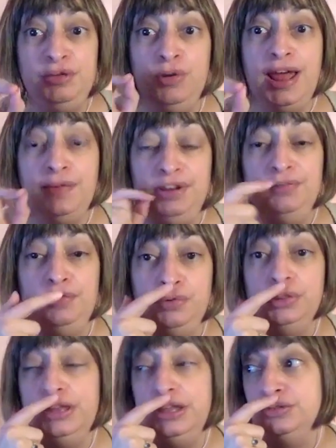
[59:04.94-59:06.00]
what I'm going to be
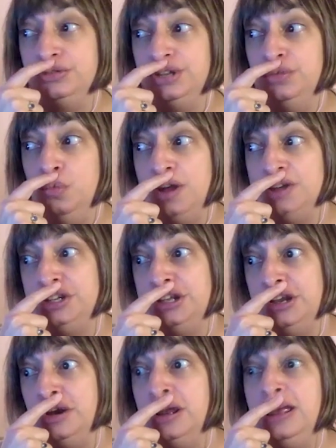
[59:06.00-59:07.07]
really interested in watching
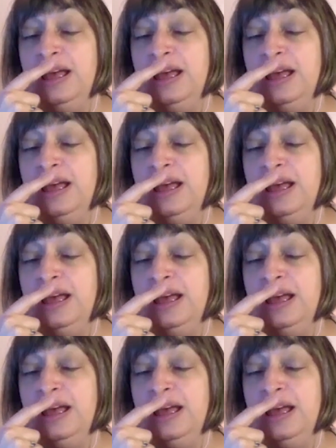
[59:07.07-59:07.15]
here.